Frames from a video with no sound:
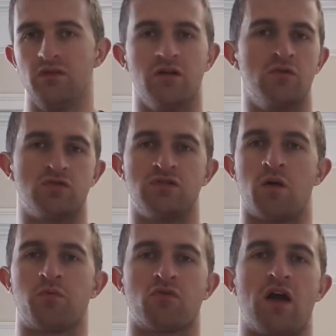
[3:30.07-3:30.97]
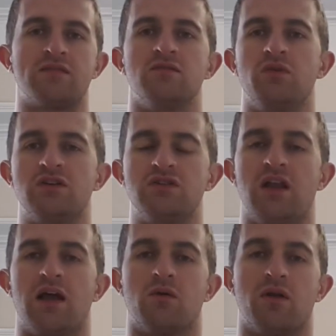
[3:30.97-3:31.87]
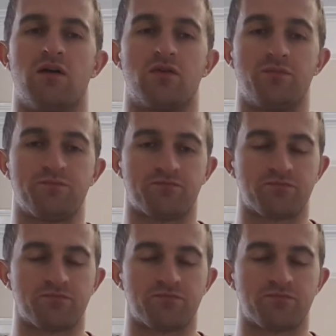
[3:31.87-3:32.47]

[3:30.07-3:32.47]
you know, she's not progressing the way she'd like or whatever.